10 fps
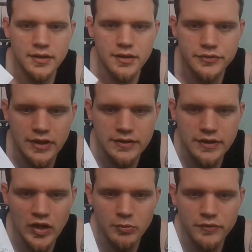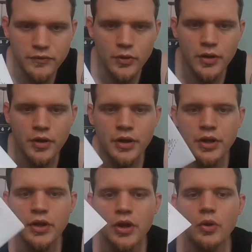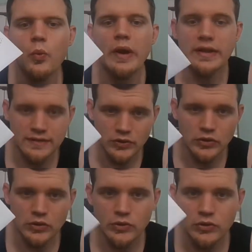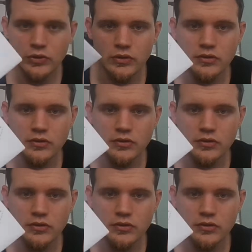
checked it out before, wait till